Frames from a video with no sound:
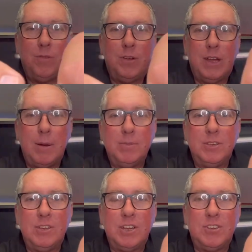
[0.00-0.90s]
fluorocarbon's
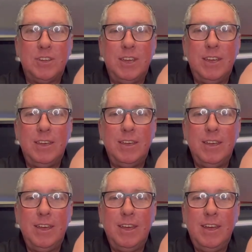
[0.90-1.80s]
attached to here,
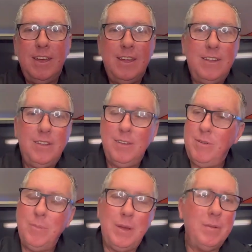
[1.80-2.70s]

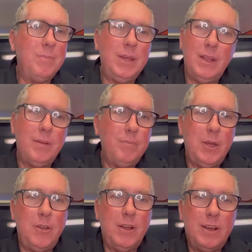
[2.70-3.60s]
around about a metre
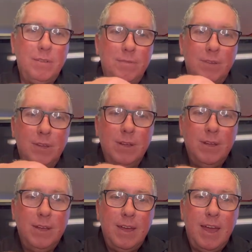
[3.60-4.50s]
and a half.
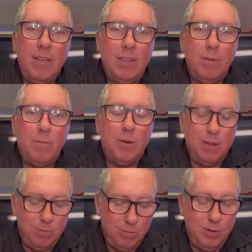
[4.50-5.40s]
And then my
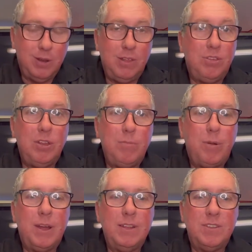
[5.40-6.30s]
really thin
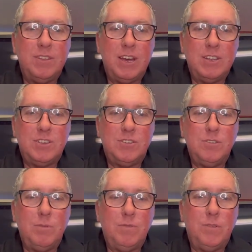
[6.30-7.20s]
braid's attached
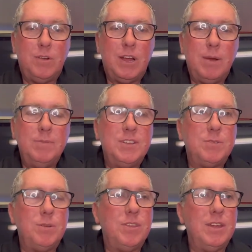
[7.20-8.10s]
to my fluorocarbon,
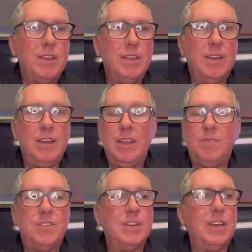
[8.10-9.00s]
just with an
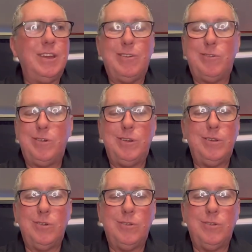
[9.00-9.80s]
FG or